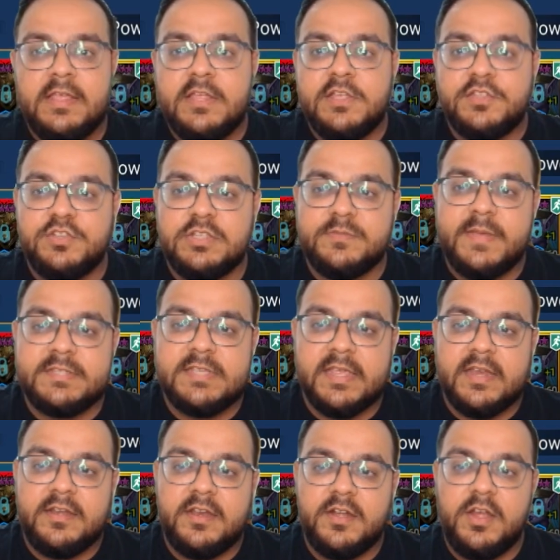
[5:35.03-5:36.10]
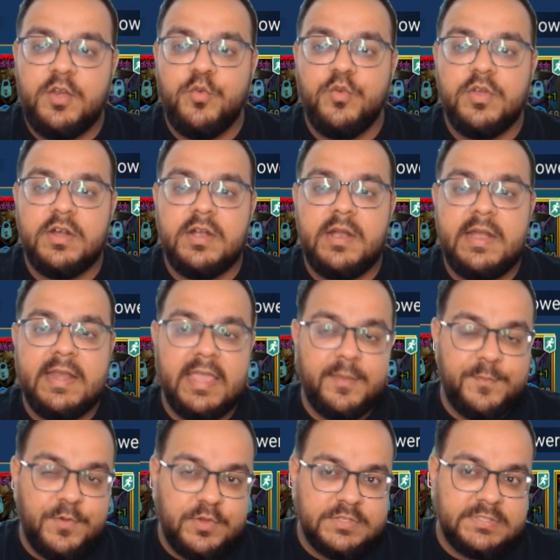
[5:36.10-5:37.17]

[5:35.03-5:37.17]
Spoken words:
So he's my secondary nuker. Necmo